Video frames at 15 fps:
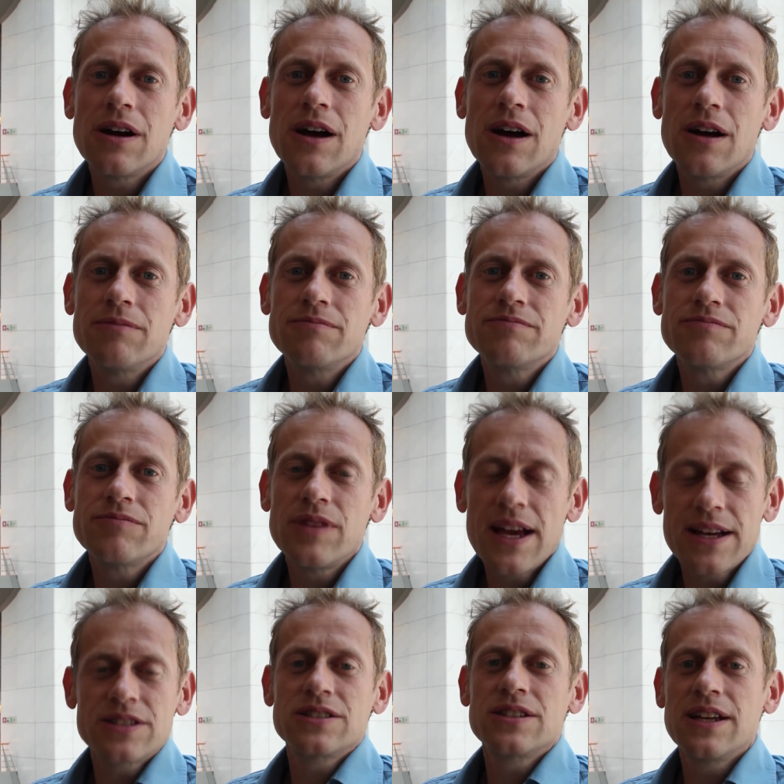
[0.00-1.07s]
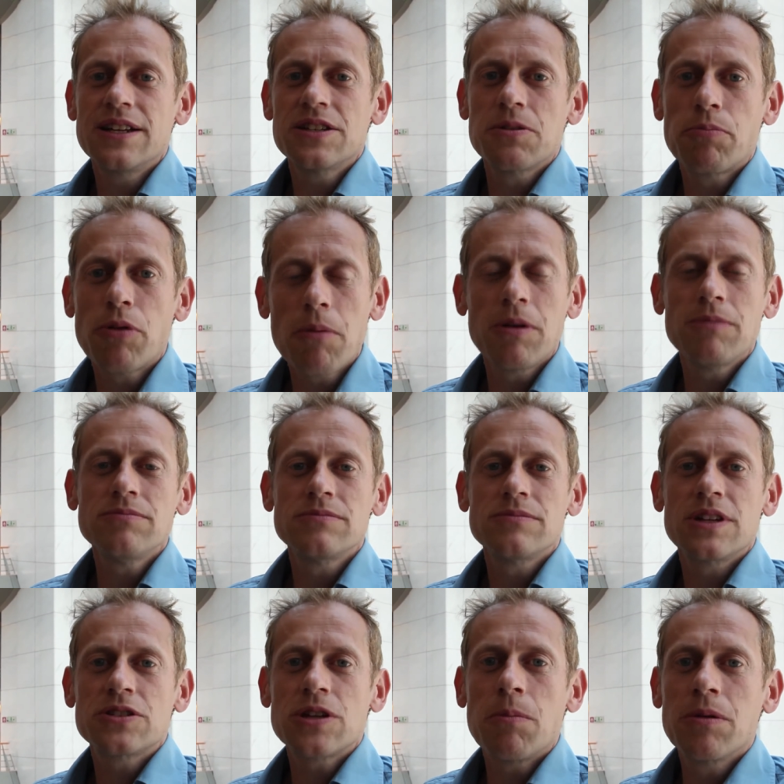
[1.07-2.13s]
um, yes, it is a problem
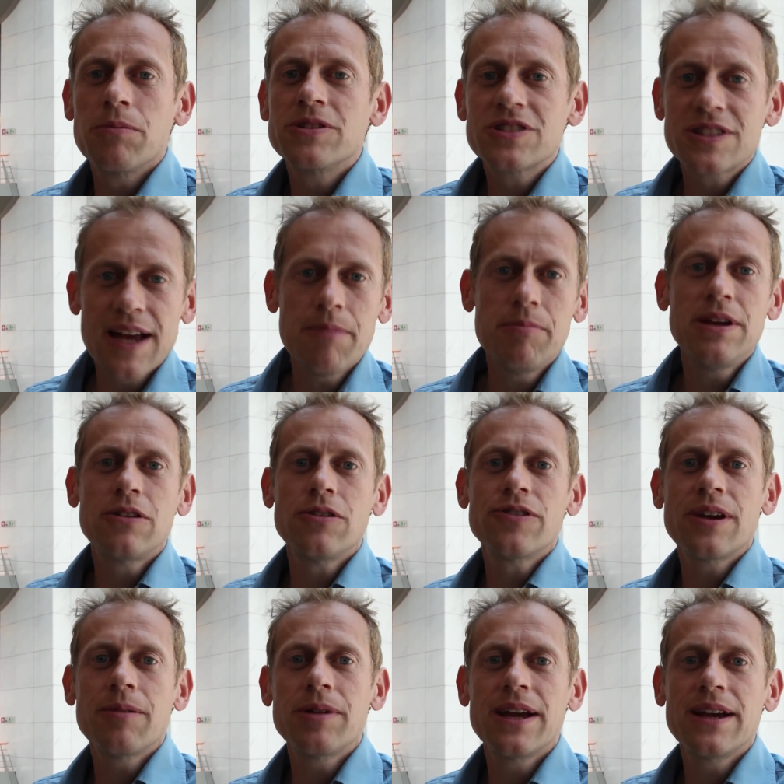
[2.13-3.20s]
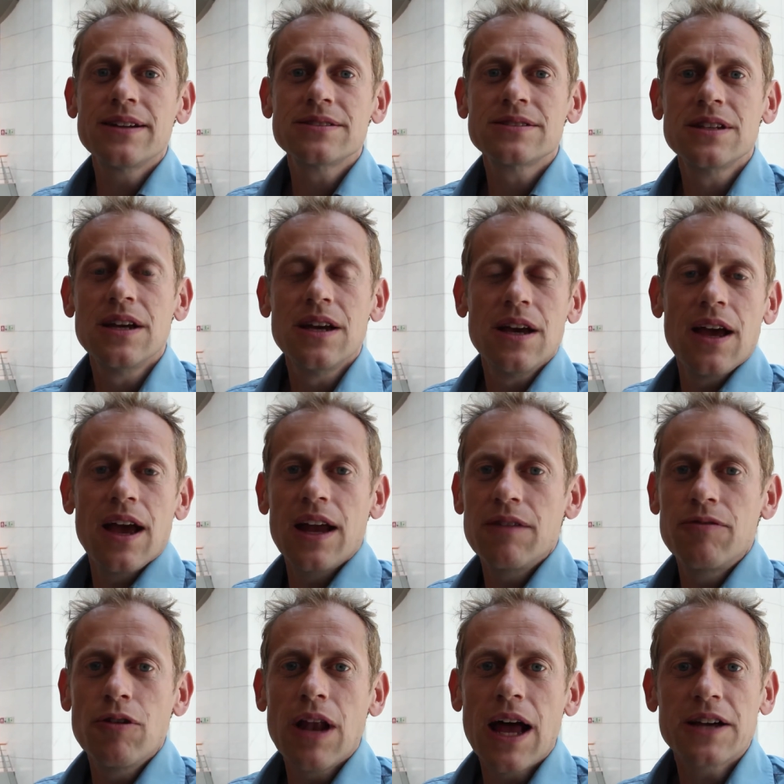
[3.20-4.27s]
that supplements can be contaminated.
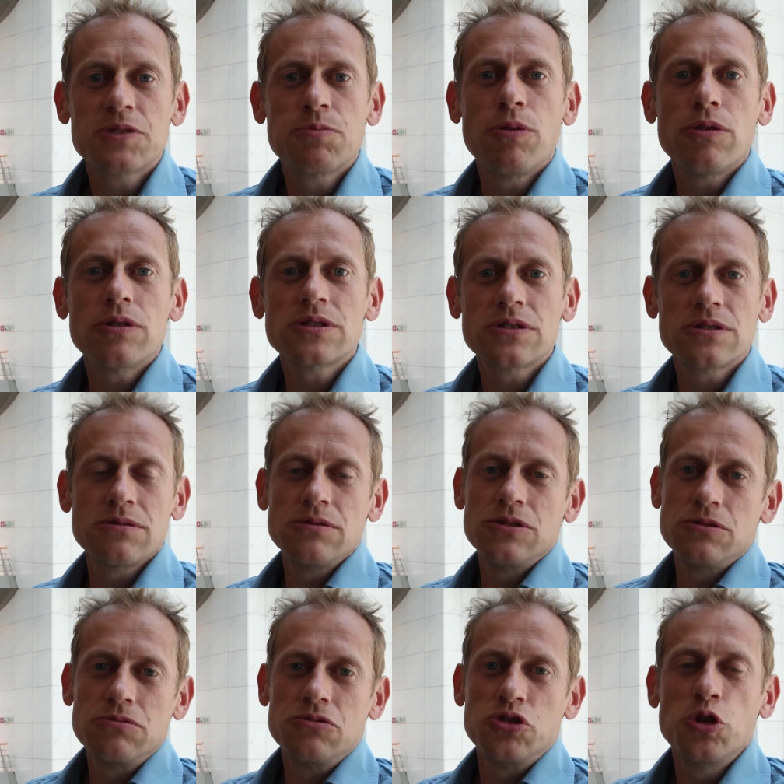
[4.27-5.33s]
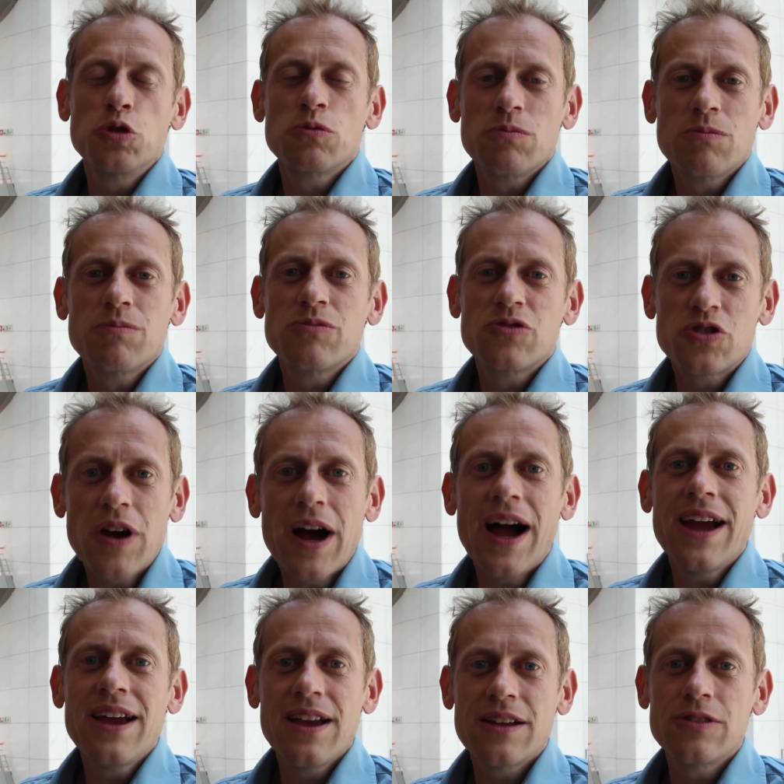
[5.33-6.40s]
And if you like sports, you should
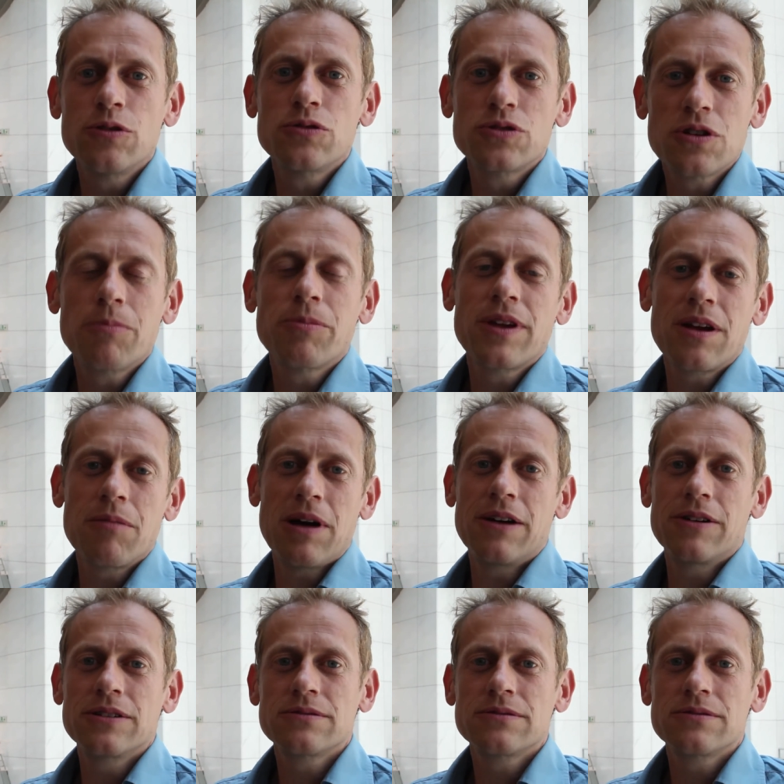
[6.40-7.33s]
try and do something about